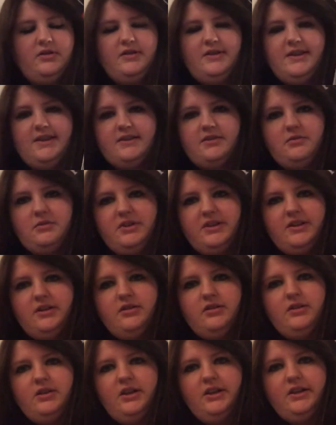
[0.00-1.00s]
that's what it
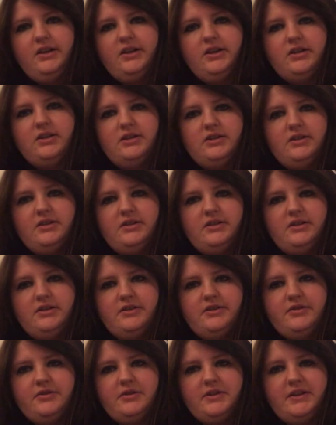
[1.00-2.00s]
looked like.
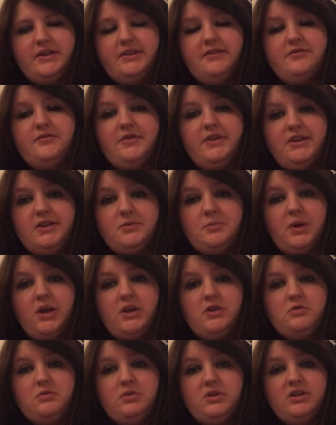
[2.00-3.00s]
So I finished
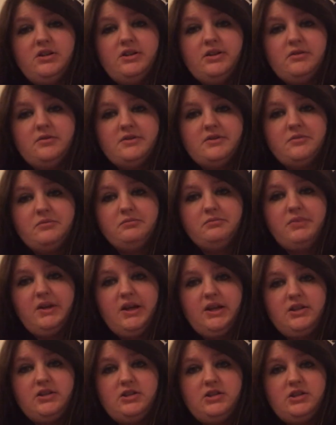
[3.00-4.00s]
page 1, I was on
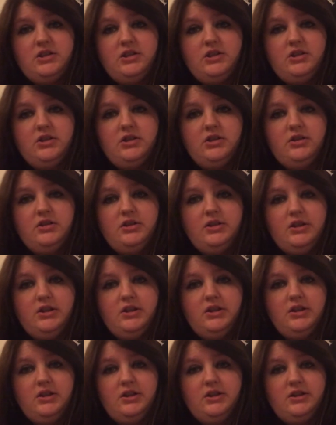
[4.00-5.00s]
page 2,
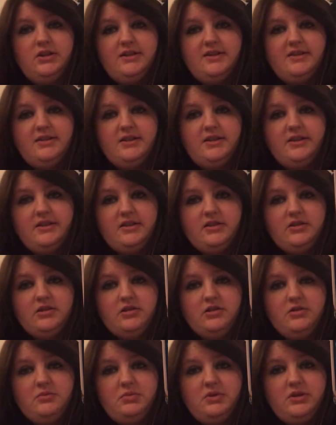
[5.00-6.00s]
started the
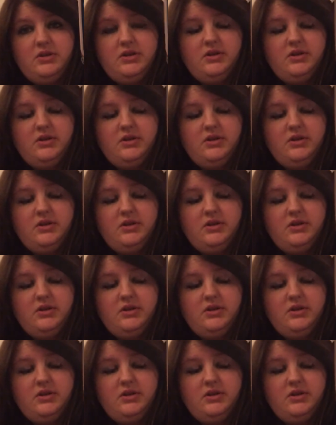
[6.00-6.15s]
top.